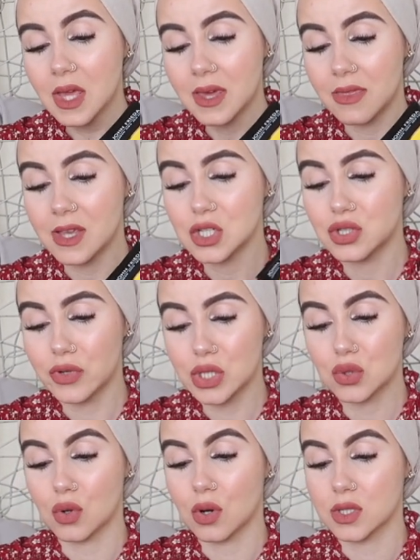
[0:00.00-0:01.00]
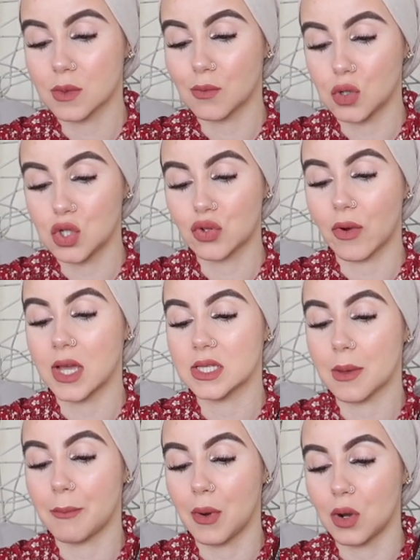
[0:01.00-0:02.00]
and this restores
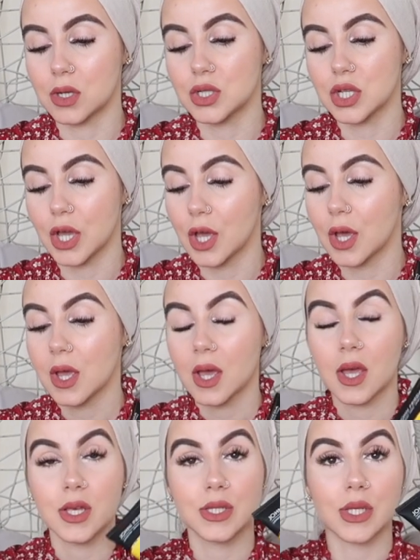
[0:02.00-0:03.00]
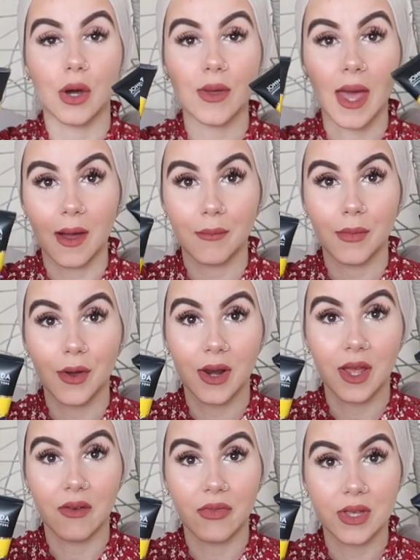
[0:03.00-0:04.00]
moisturized blonde hair so yeah i'm
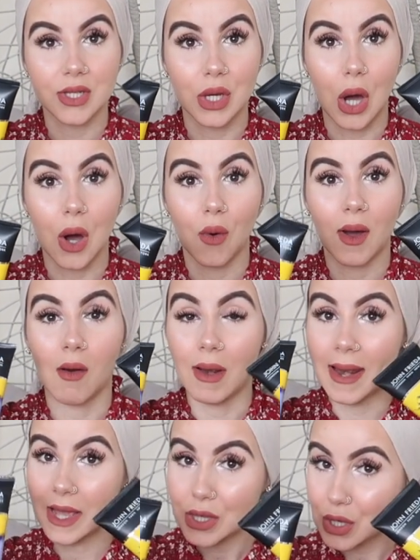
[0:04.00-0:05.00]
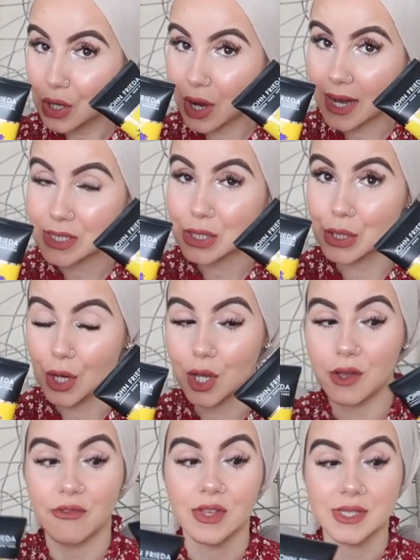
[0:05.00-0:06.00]
gonna give this a go i'll let you guys know
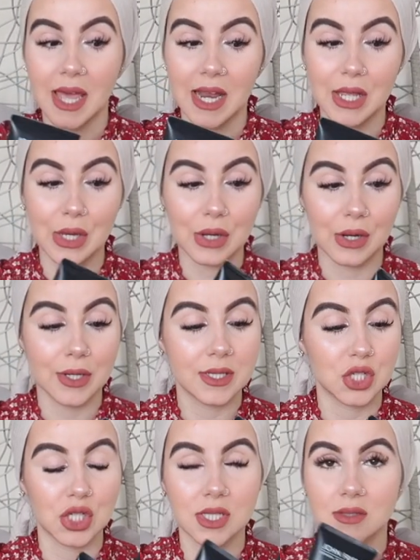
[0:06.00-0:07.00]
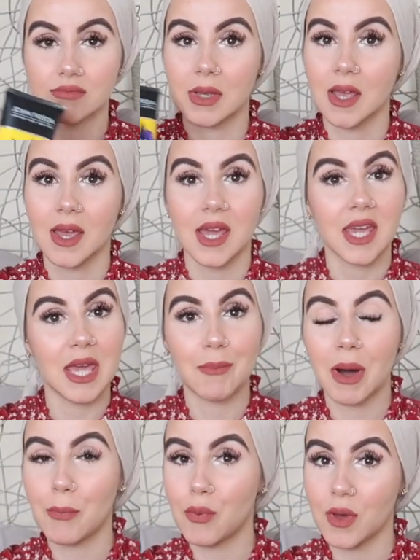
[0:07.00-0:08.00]
if it's any good just keep
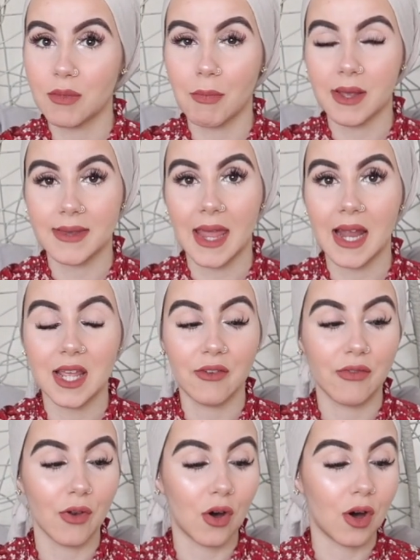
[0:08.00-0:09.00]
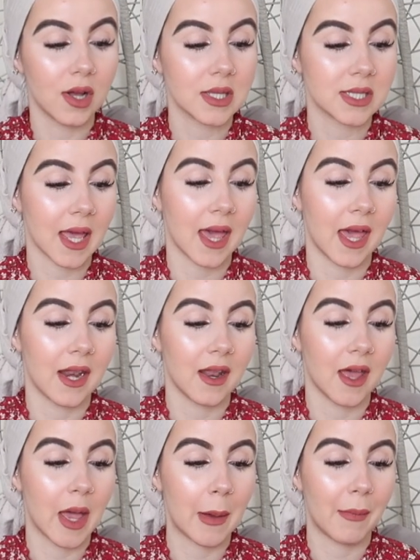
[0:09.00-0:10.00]
up with my daily vlogs and
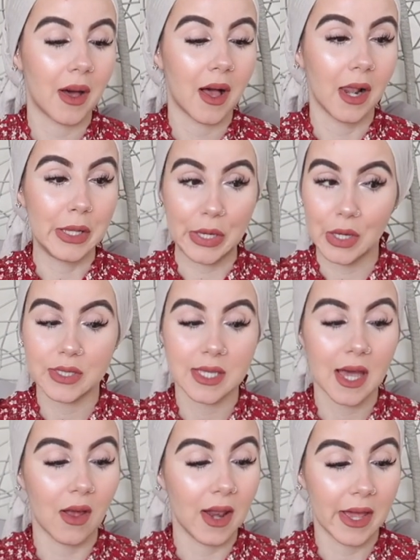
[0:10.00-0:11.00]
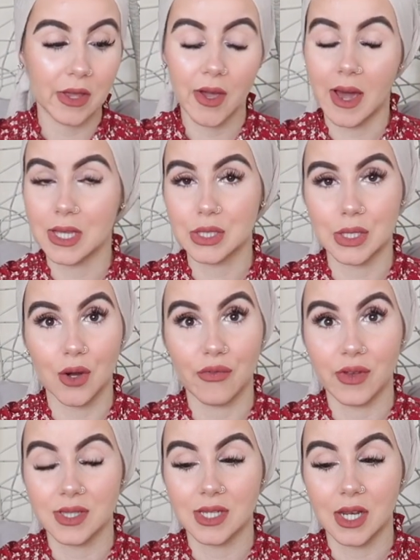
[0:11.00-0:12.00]
um, i'll use it i'll let you guys know
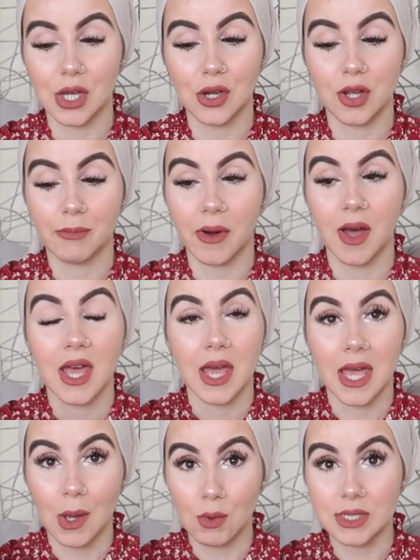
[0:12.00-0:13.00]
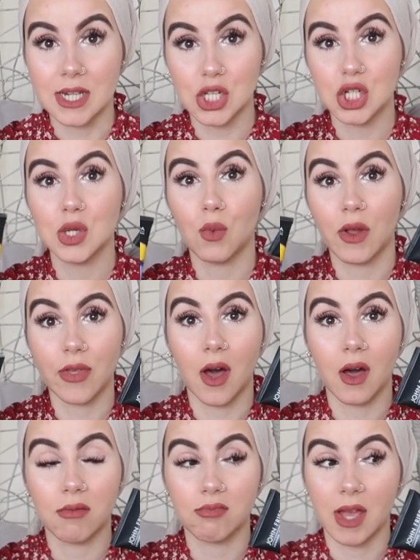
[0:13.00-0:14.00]
if it's any good but it was literally one of the
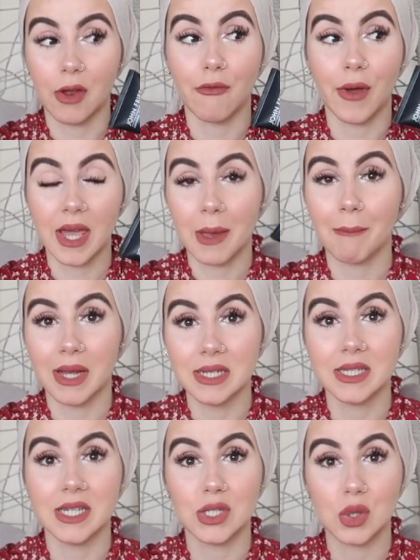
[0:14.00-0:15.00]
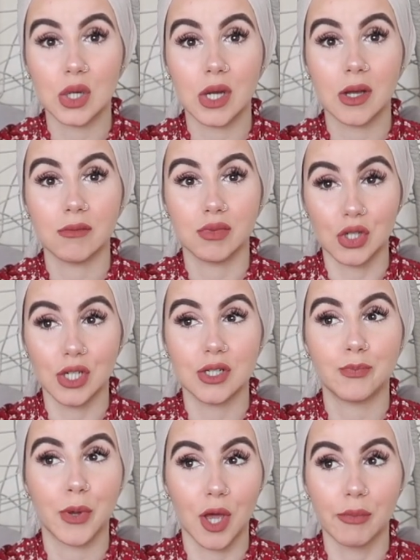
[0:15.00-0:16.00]
like recommended
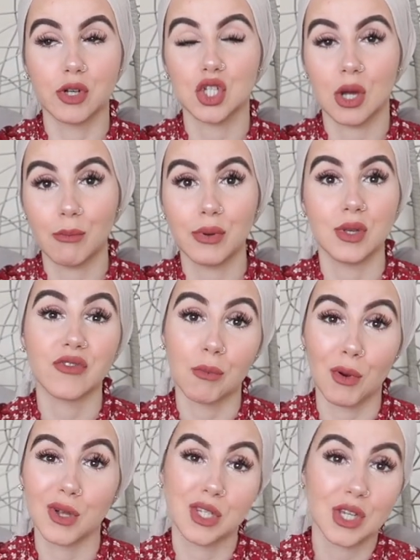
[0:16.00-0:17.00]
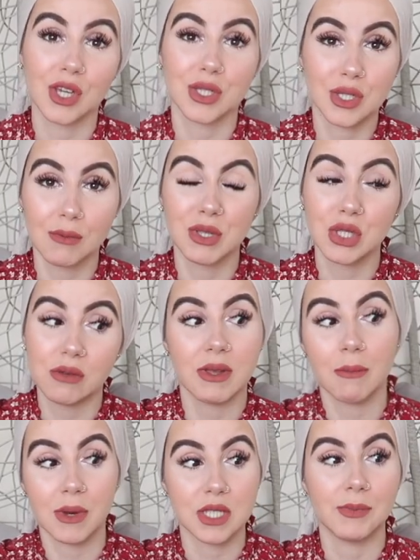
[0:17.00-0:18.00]
good purple shampoos for blonde hair so i'm
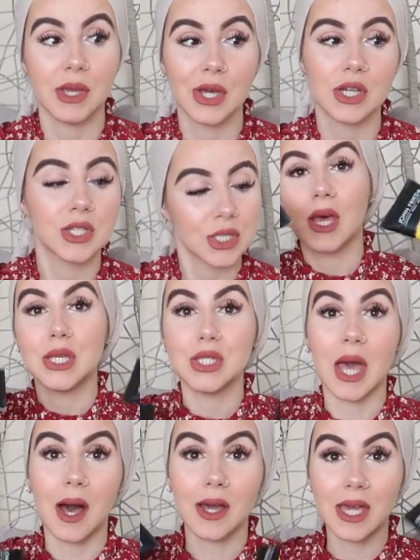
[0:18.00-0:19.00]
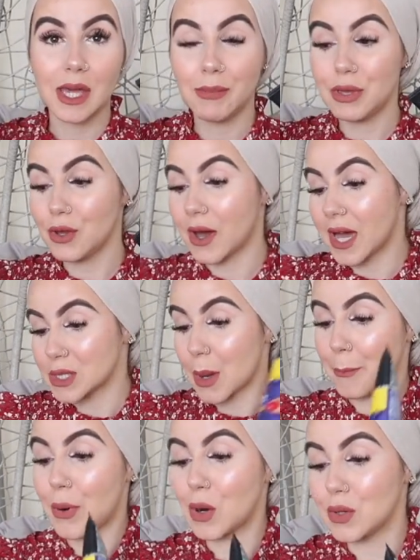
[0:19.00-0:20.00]
assuming it must be good so yeah i'll keep you guys
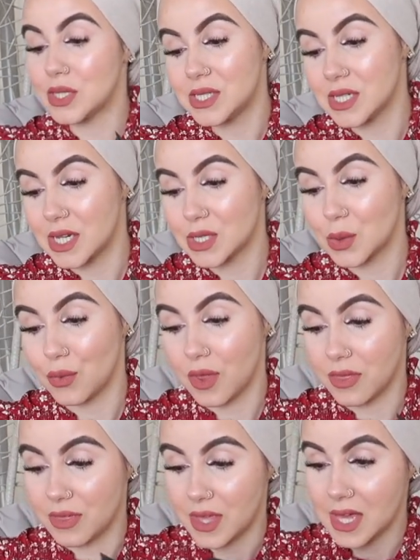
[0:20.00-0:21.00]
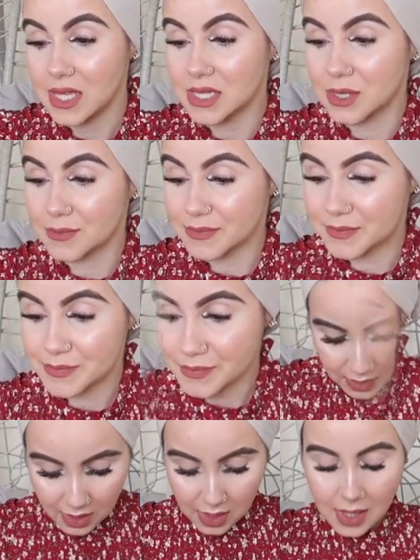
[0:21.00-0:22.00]
posted with these
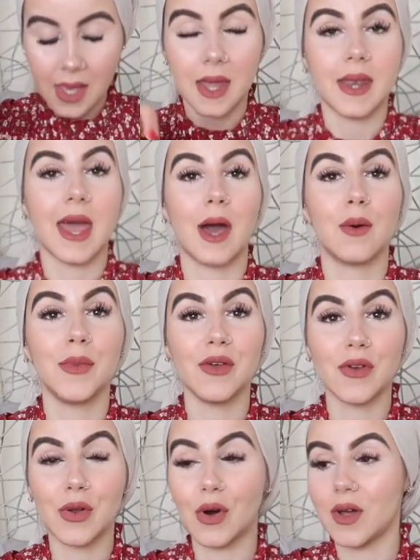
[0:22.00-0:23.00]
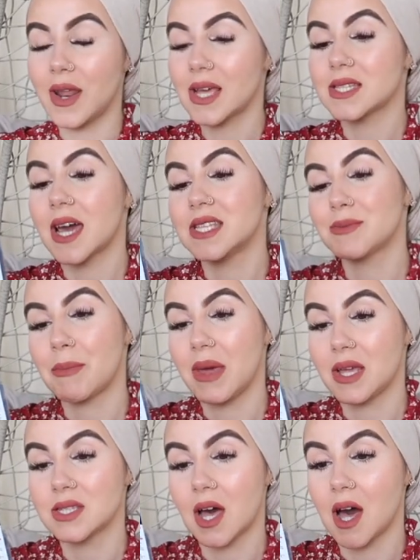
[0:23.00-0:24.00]
now moving on next item i
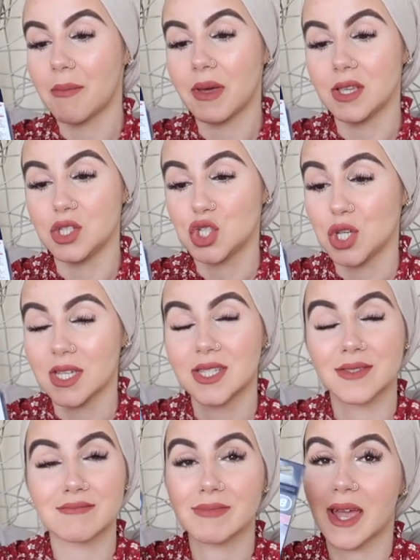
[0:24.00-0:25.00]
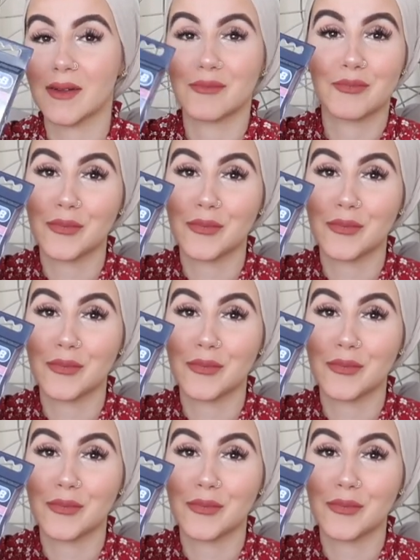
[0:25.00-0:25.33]
picked up is just like